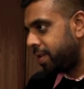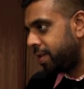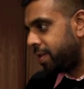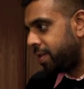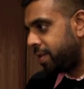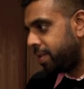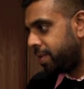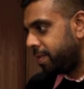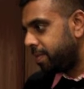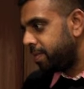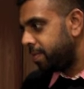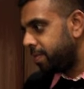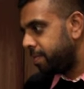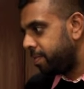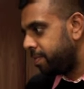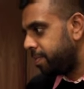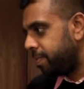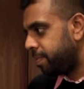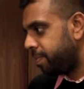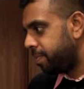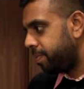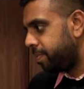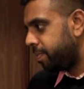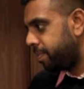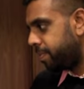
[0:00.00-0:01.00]

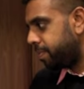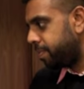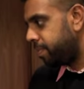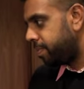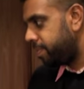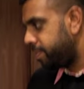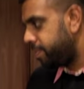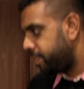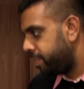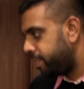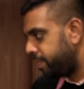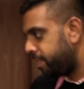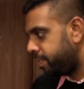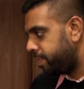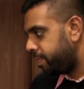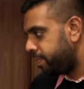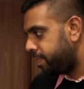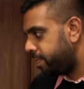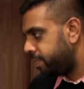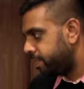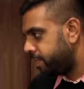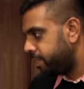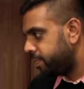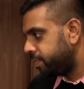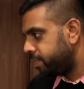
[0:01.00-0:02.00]

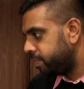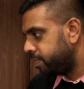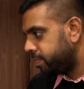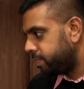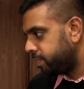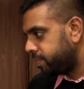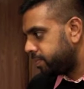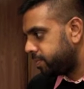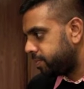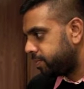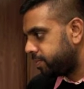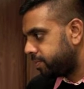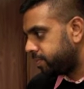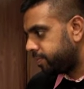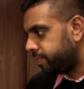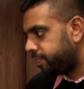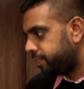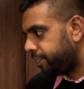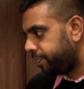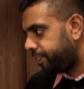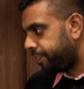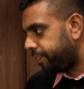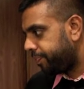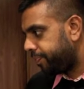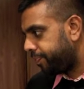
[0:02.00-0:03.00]

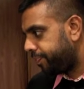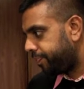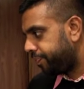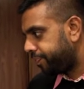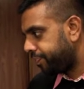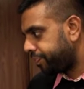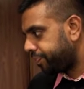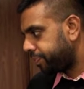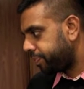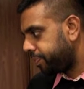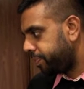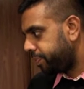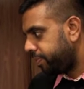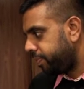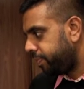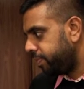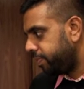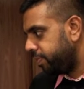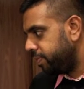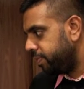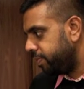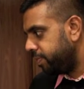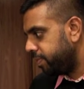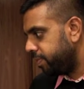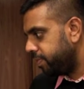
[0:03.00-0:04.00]

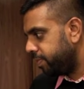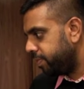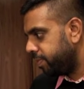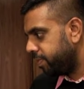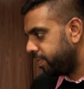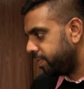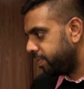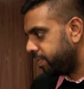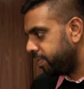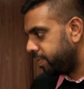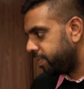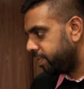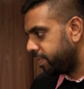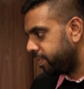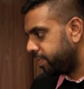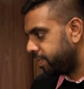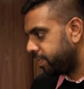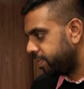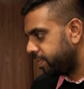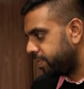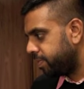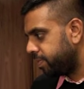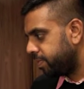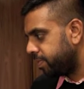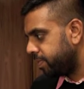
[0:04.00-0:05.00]

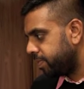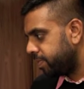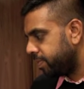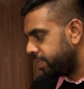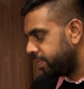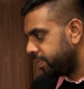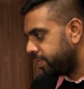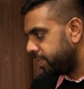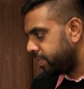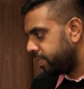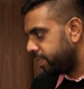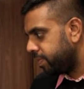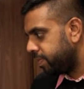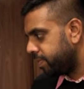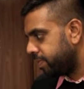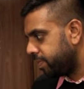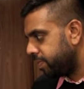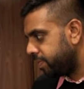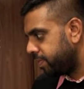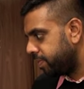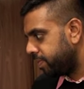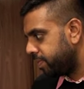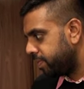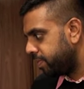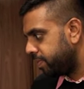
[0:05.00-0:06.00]

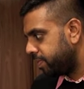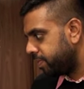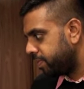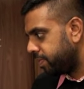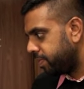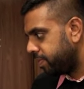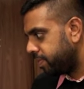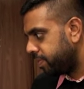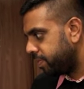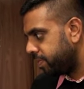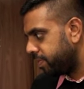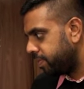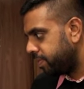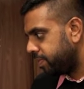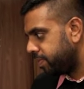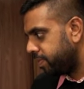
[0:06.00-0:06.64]
(silent)